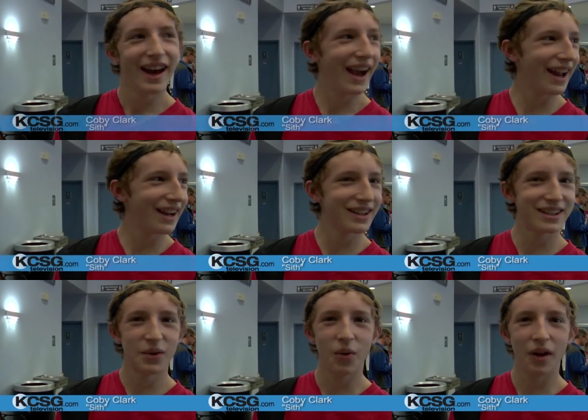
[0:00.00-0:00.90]

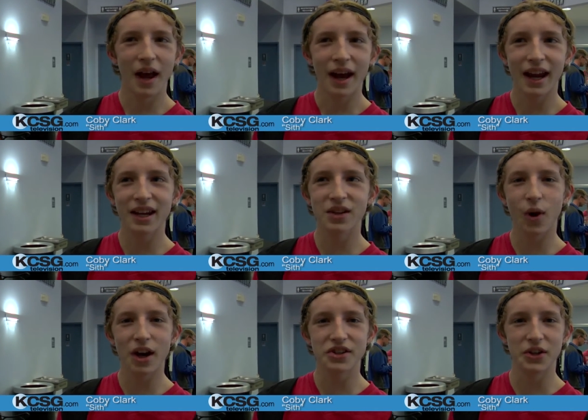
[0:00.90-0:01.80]
And getting
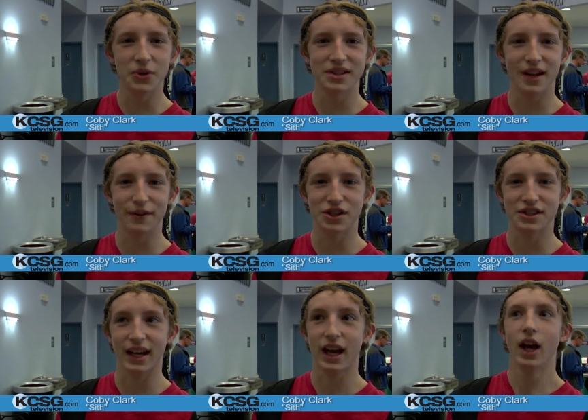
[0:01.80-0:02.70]
to watch the new stuff is
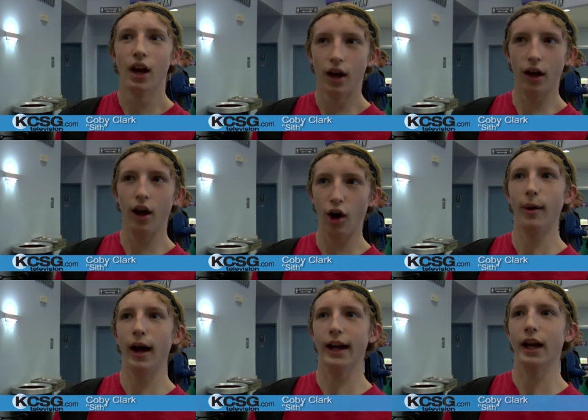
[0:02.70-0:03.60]
just like,
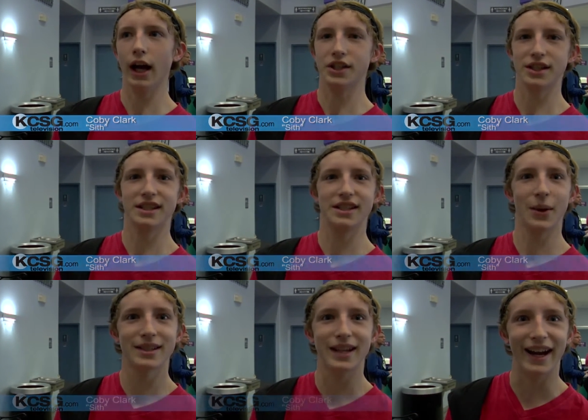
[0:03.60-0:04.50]
oh my gosh, this is
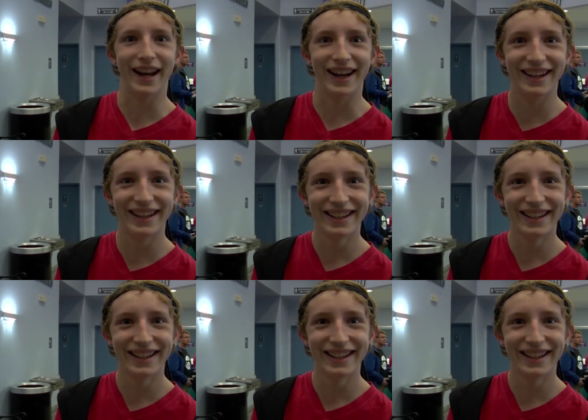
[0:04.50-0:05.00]
so exciting.